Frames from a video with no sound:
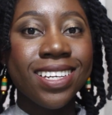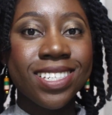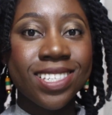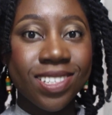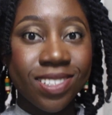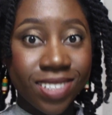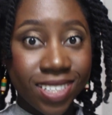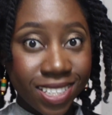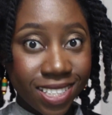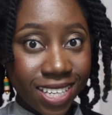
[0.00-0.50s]

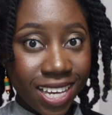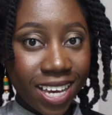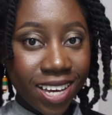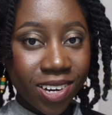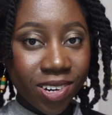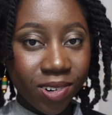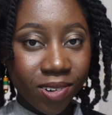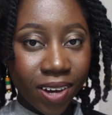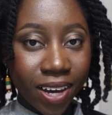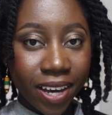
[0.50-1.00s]
So the
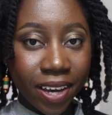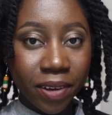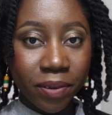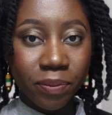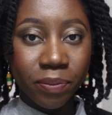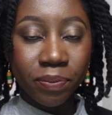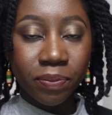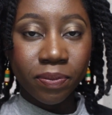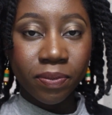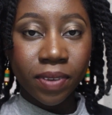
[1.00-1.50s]
takeaway.
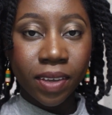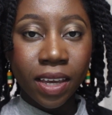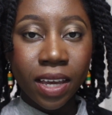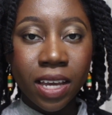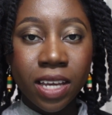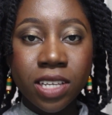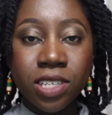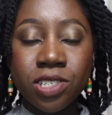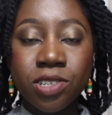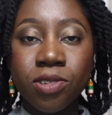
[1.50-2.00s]

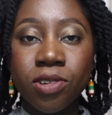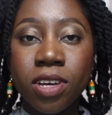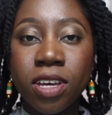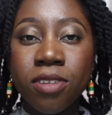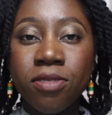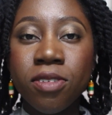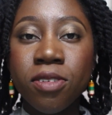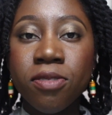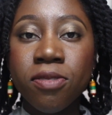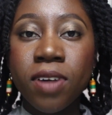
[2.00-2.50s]
So if
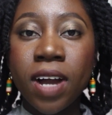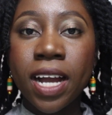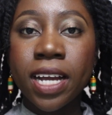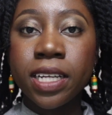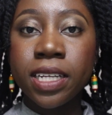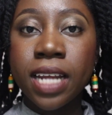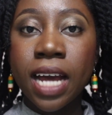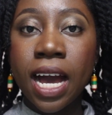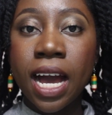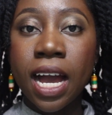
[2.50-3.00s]
you find
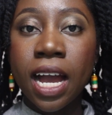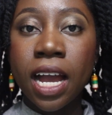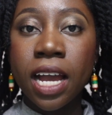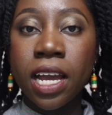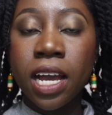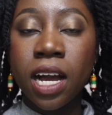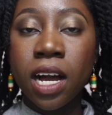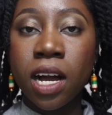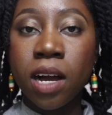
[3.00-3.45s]
that